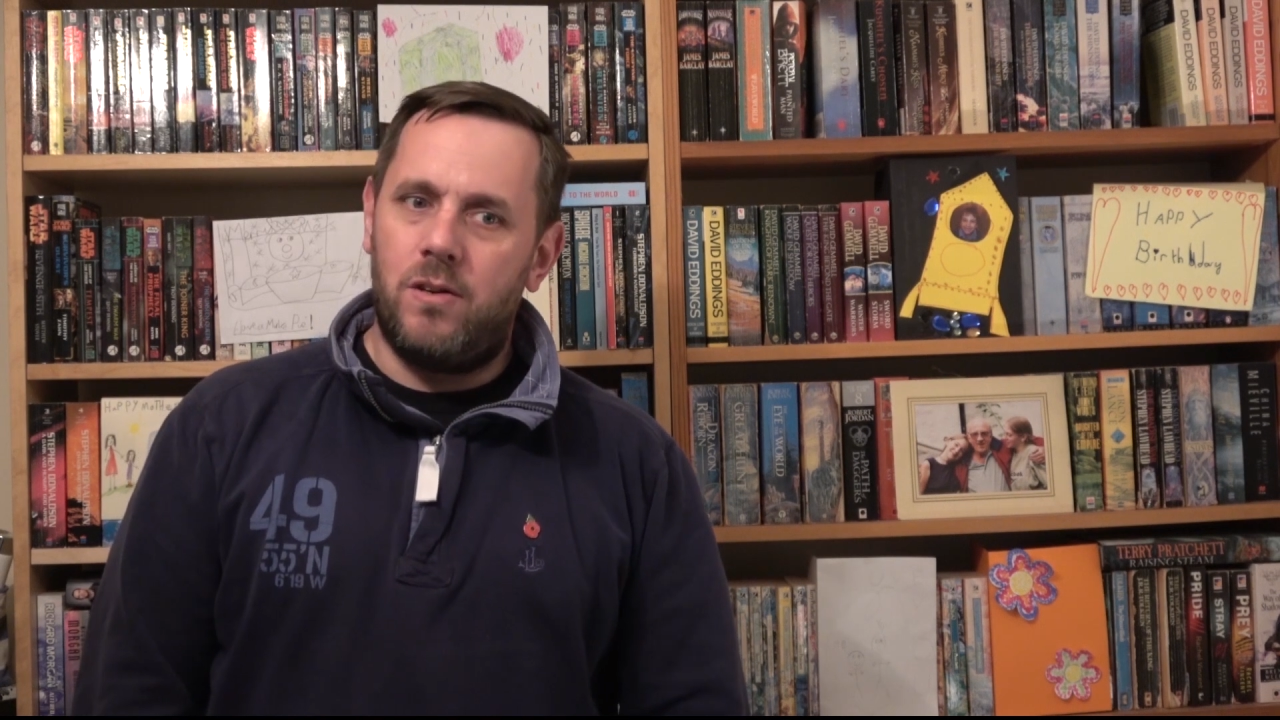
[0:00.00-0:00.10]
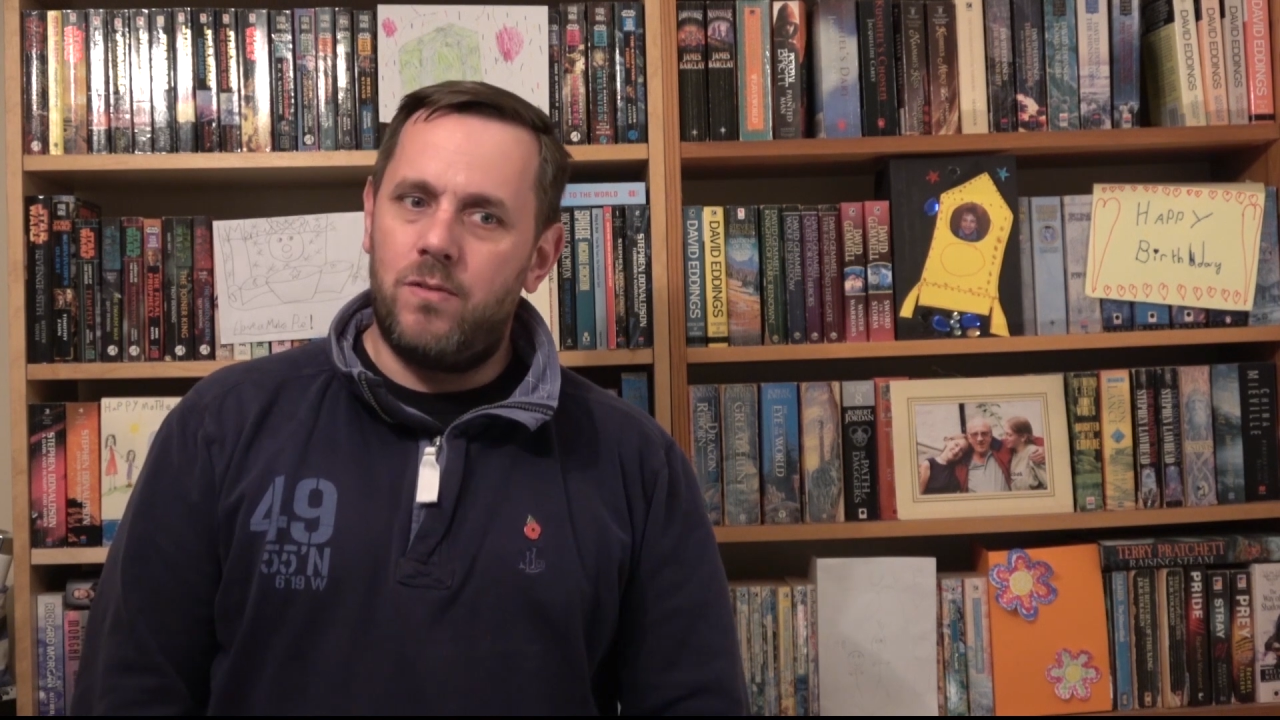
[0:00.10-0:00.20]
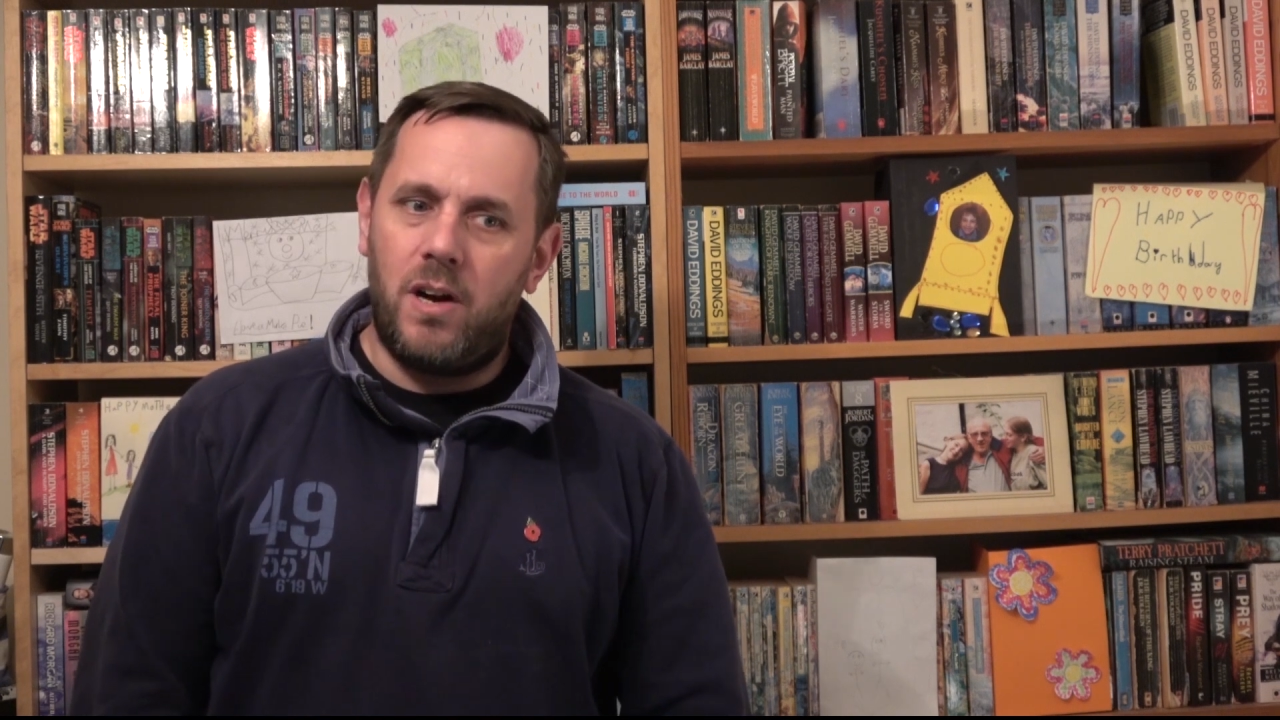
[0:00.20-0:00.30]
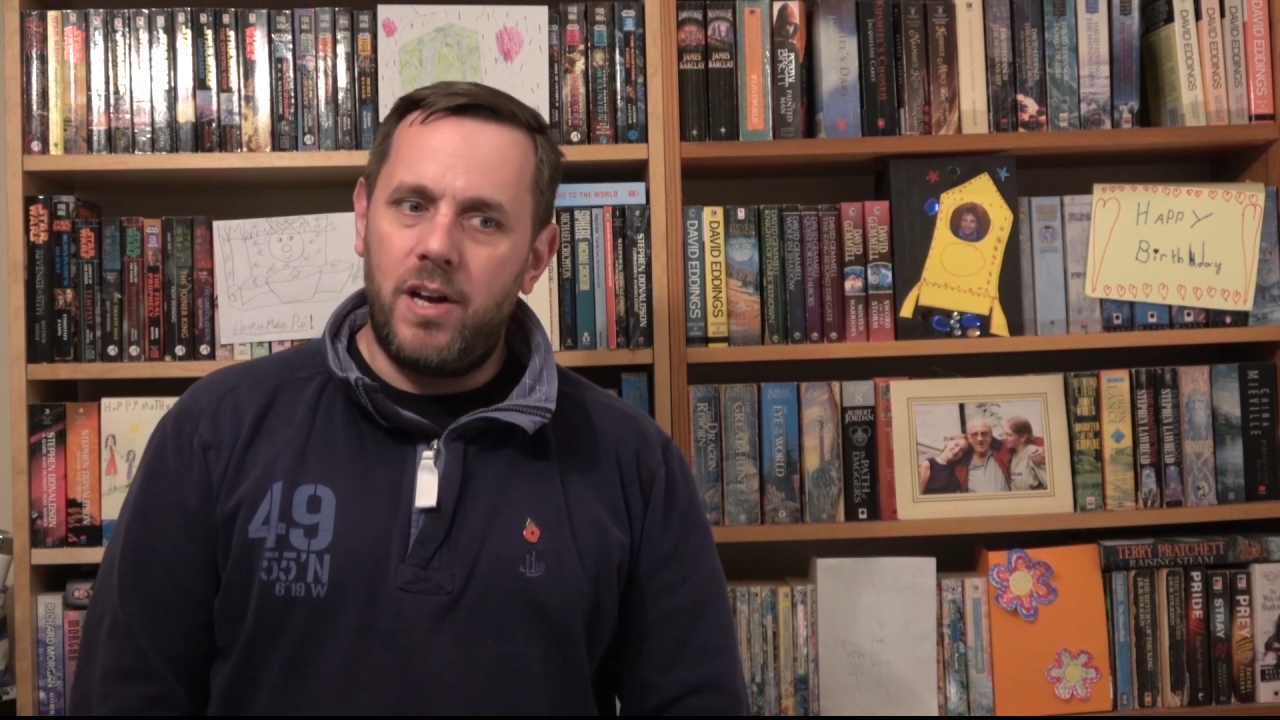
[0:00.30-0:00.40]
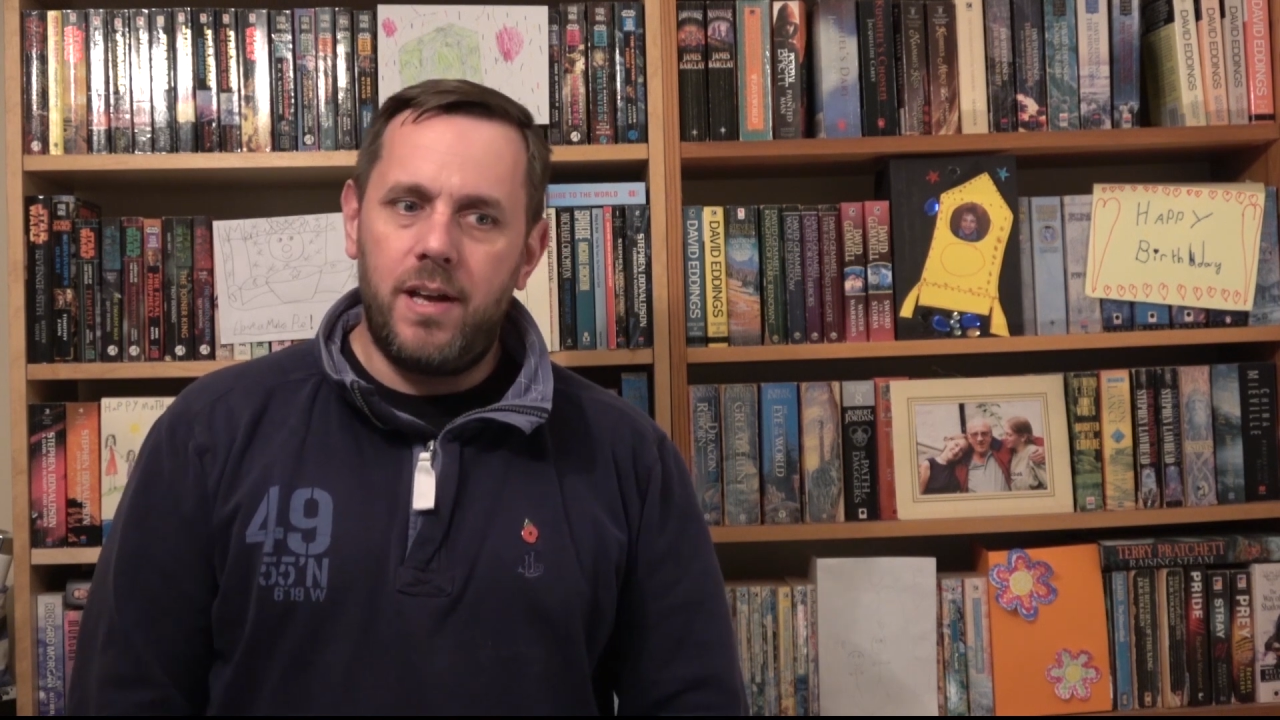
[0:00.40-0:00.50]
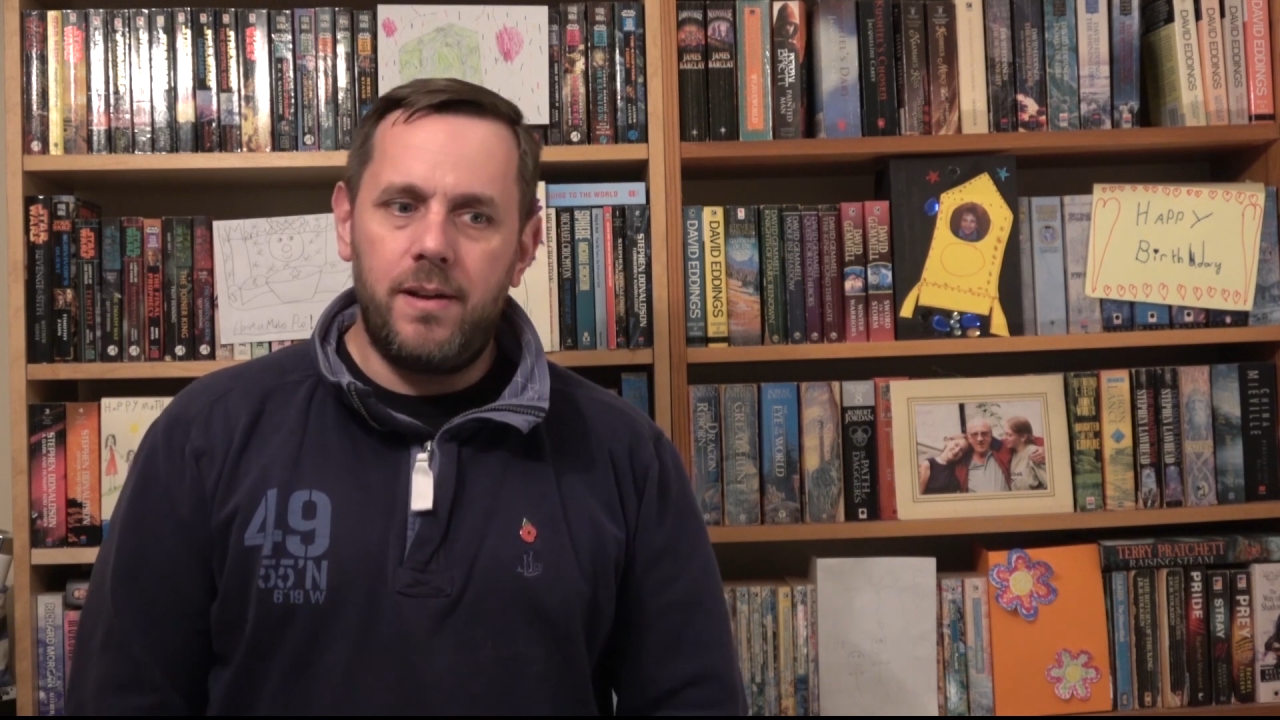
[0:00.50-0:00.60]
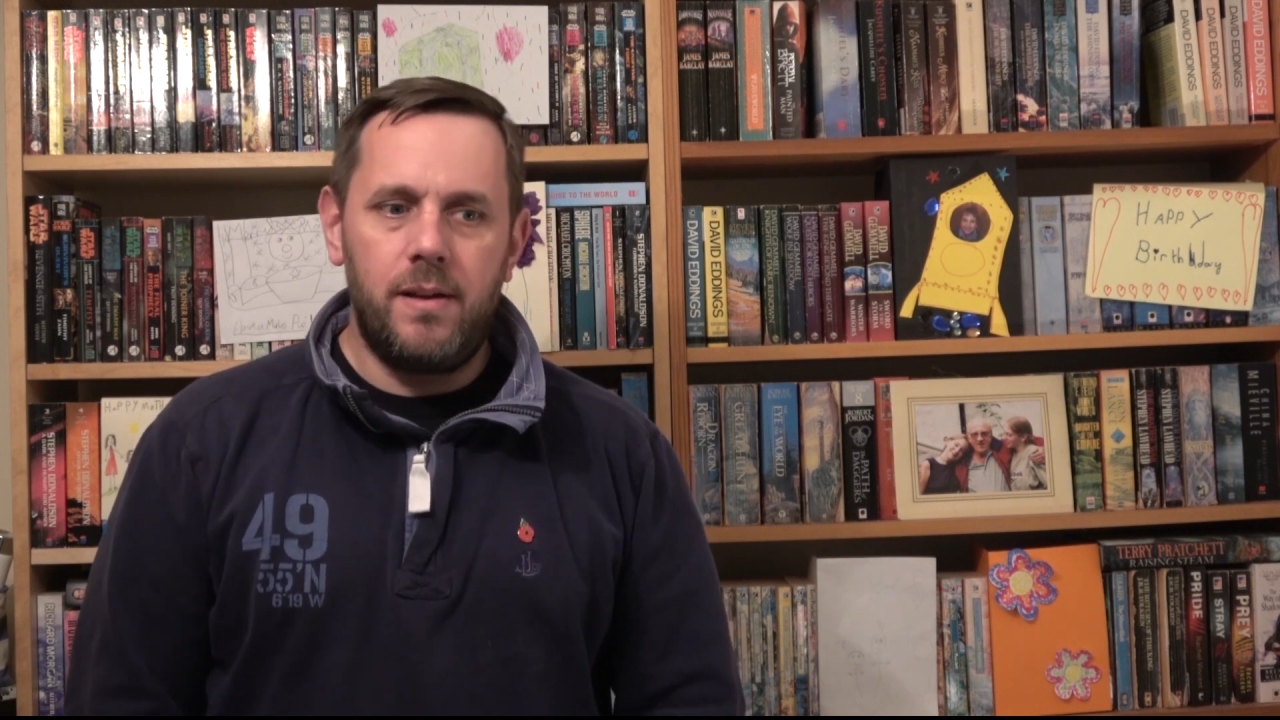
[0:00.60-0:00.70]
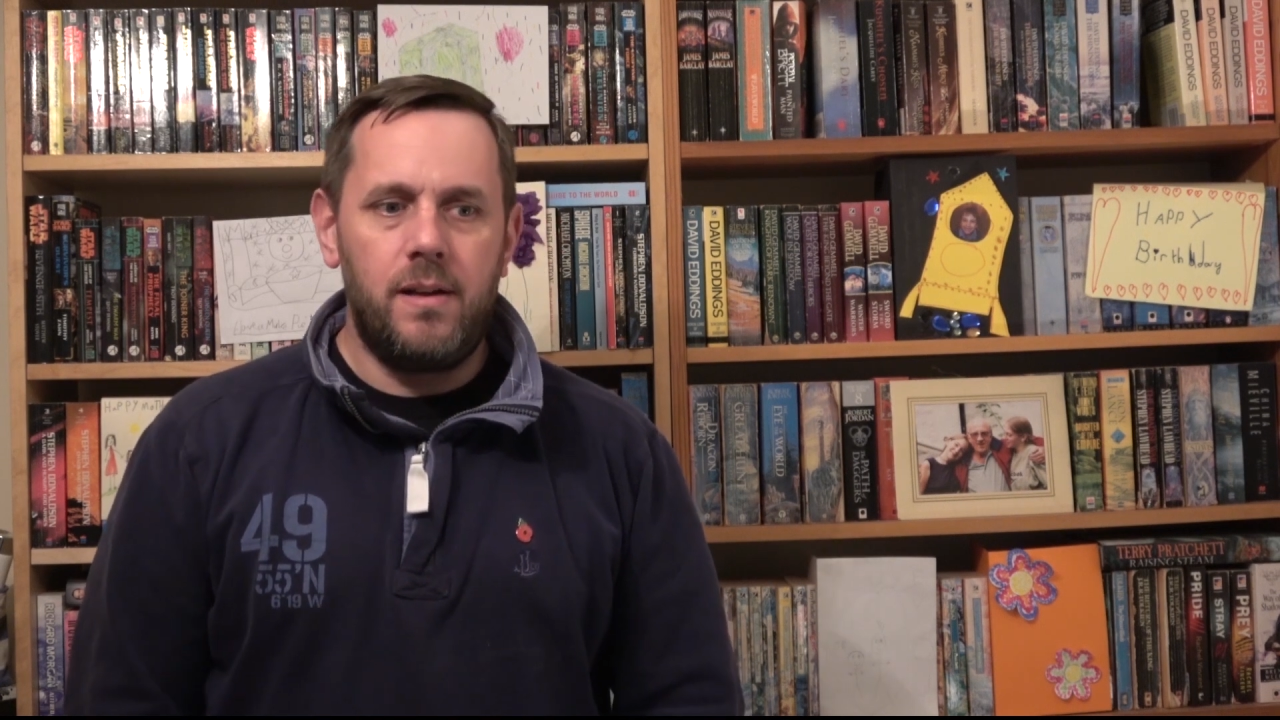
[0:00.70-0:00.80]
not right.